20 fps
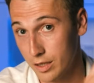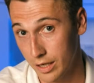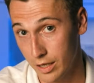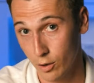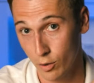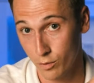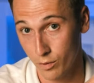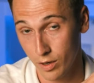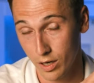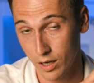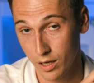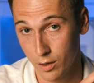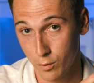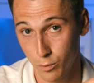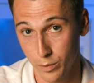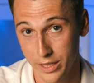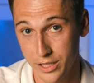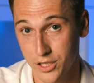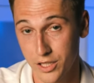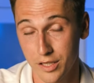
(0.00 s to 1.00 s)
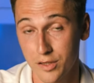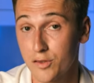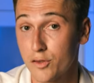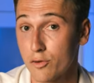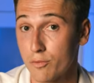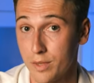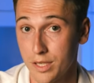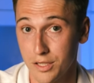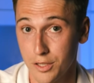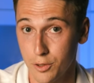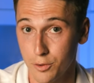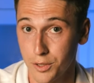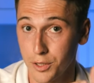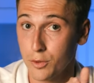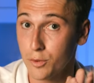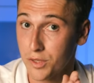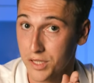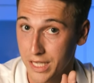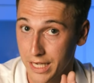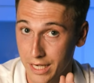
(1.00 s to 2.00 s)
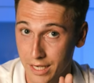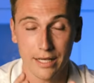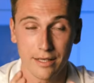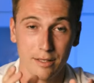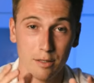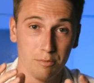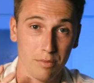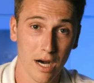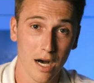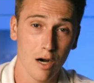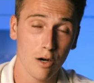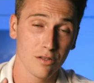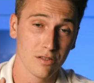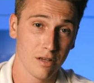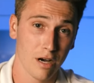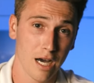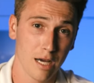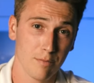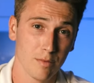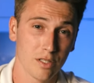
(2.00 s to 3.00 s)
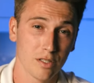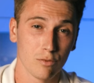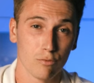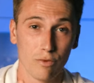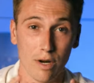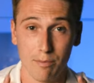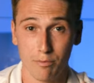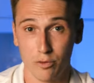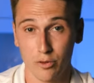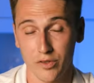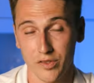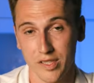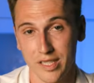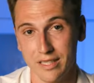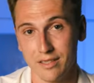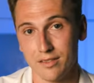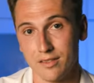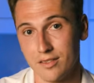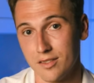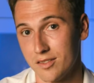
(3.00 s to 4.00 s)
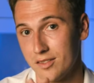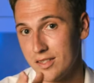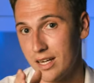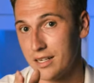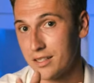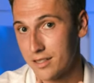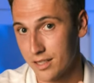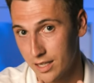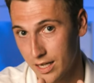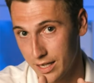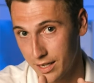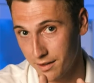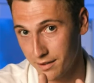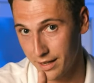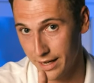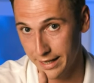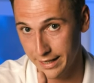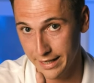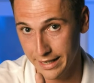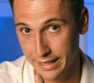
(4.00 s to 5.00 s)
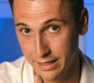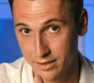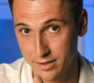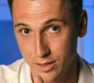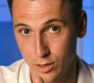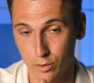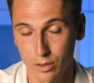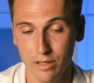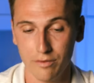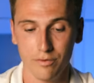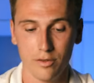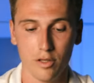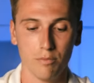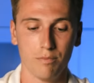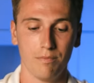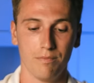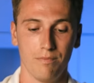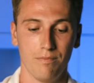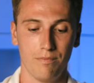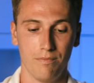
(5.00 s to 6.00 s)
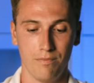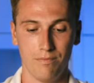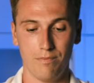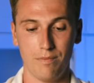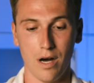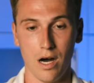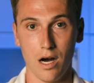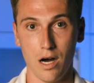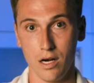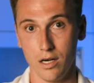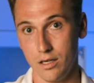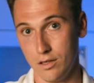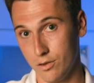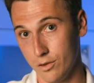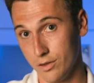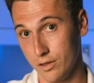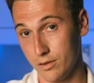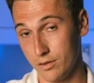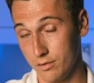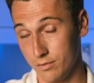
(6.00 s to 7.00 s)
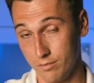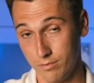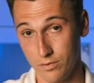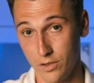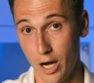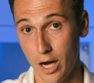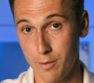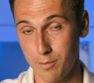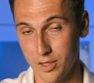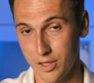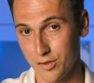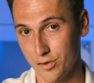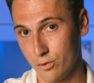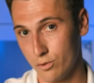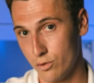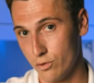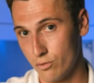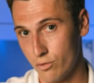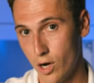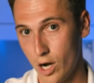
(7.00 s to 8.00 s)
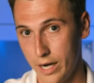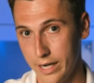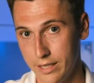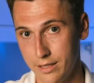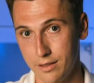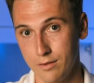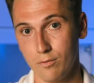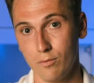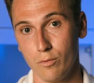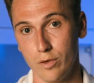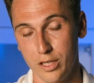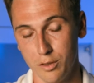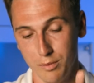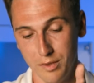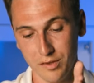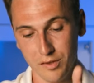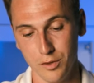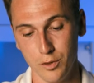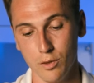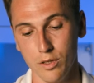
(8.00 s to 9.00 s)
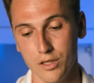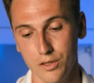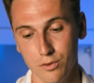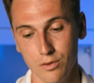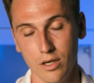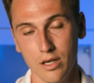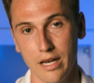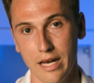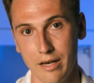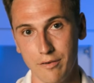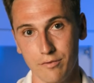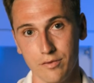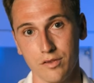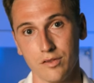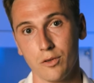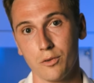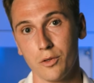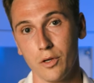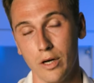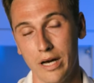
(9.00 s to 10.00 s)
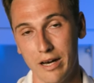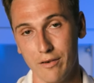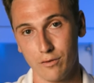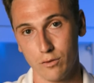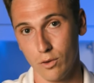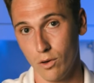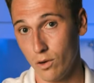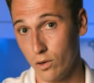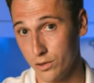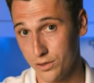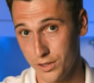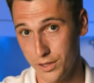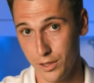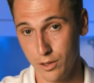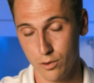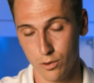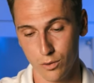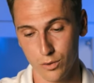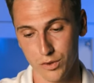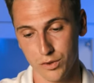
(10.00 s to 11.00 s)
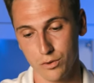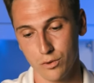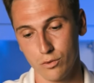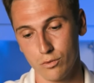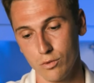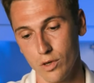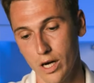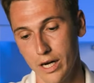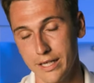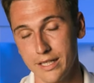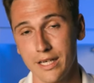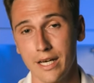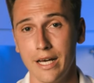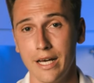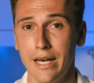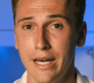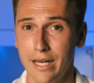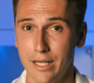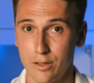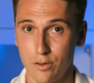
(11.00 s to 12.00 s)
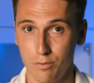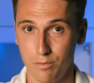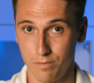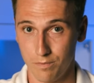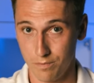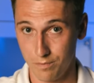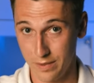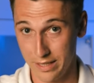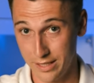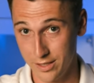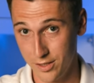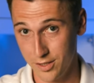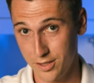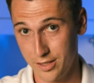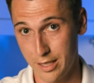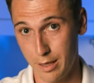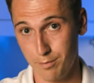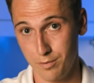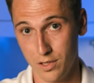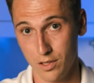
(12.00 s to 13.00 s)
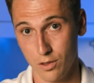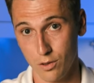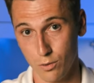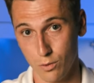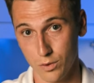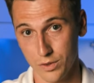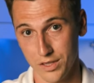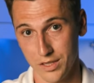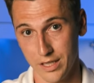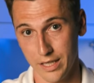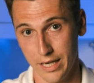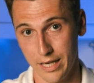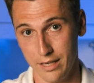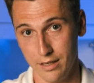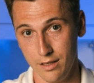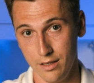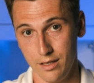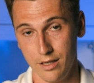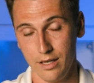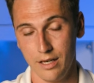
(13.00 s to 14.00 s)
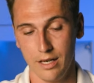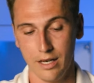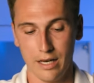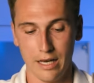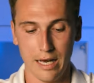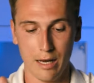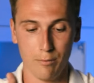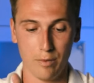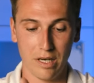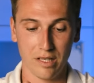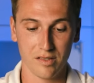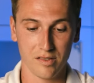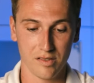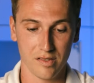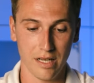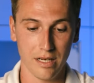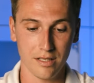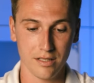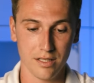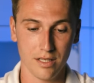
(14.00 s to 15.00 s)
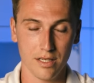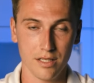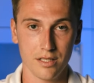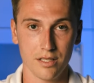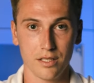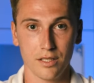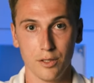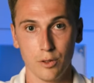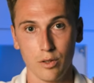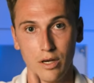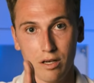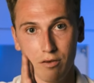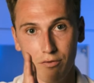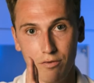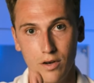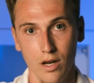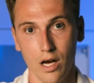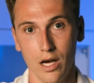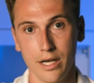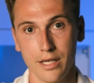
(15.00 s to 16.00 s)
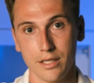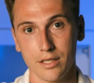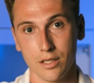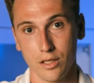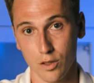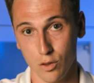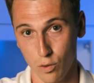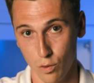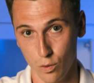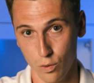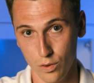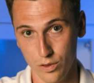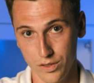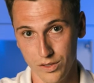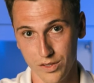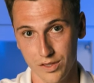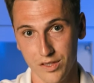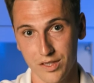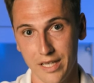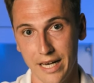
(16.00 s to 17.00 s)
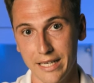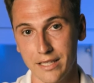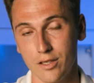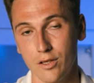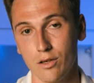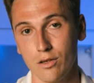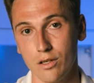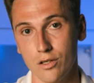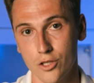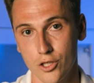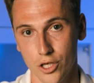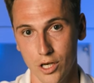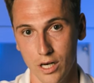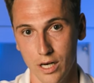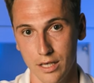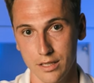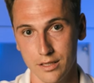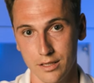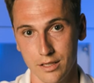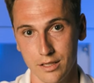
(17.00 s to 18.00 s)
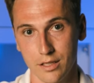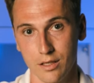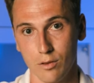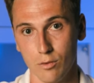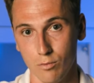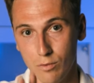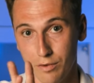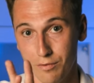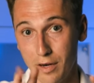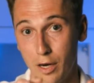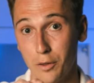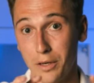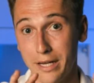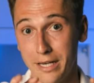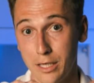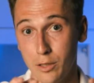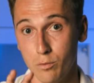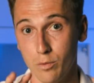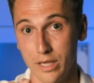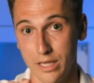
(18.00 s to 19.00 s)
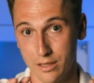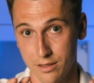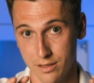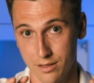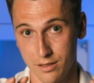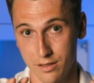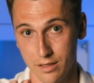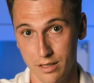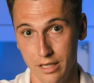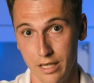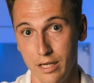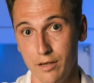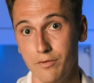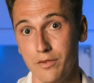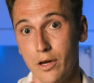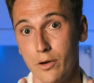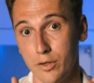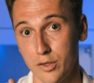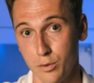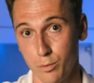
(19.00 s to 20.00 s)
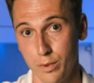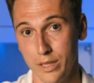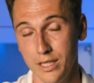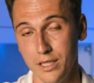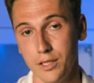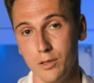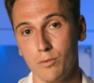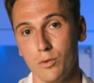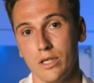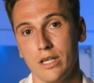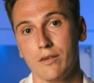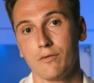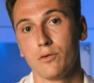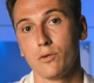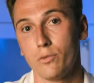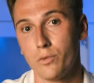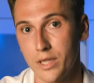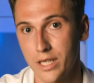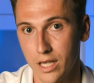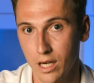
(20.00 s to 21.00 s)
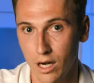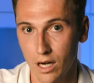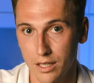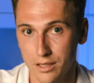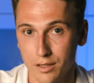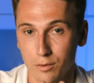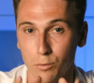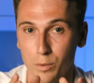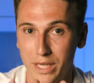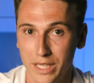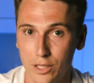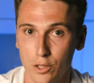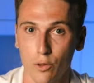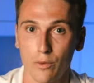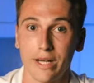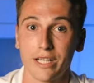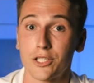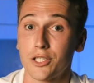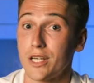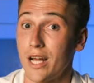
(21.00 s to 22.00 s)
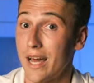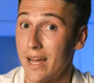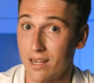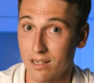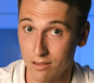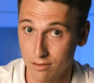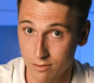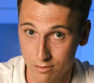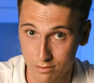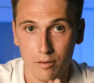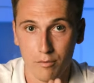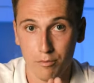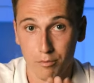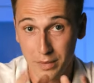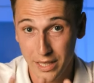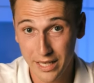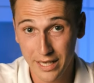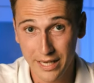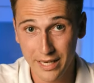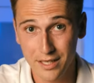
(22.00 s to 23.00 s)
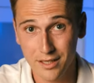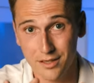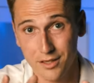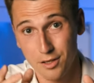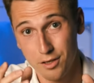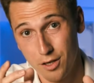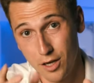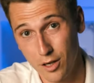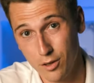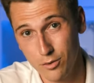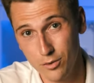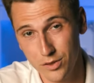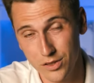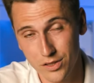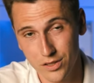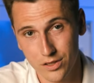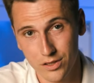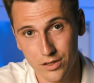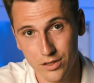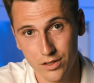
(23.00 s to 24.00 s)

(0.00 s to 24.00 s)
on uh, which instrument you're using. The bar or diamond represents the center line in that case. So if the bar or the diamond is to the right, which means you're to the left, so you have to alter your course to the right to intercept the course again. And when it's centered, you got to fly the course stated on the chart without any wind. If there is wind, you would have to regard a wind correction angle. Meaning the nose,